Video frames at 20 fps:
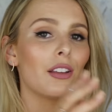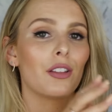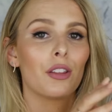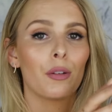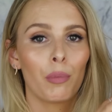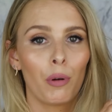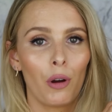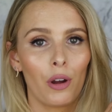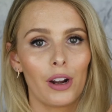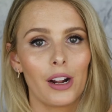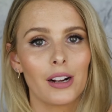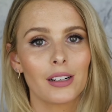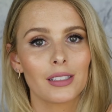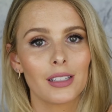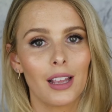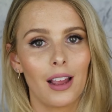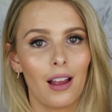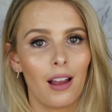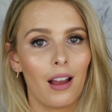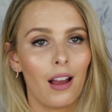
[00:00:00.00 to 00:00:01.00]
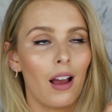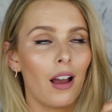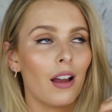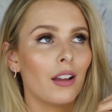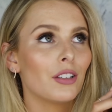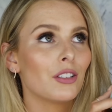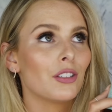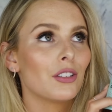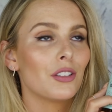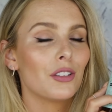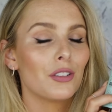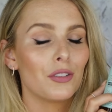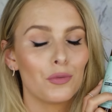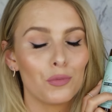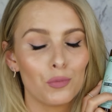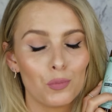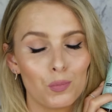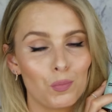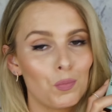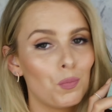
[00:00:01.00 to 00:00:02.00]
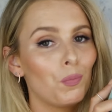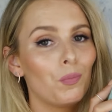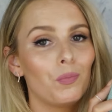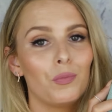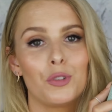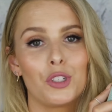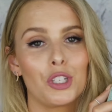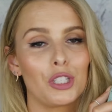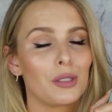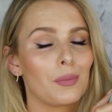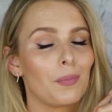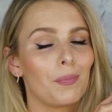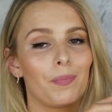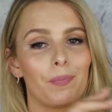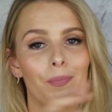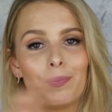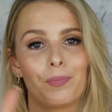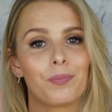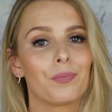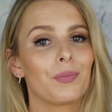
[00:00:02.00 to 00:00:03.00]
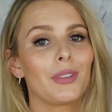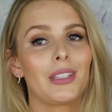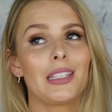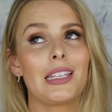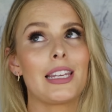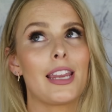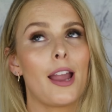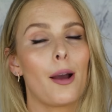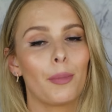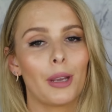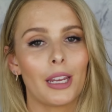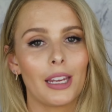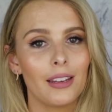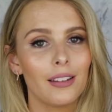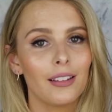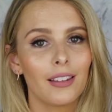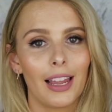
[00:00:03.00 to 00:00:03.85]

the products are just yummy.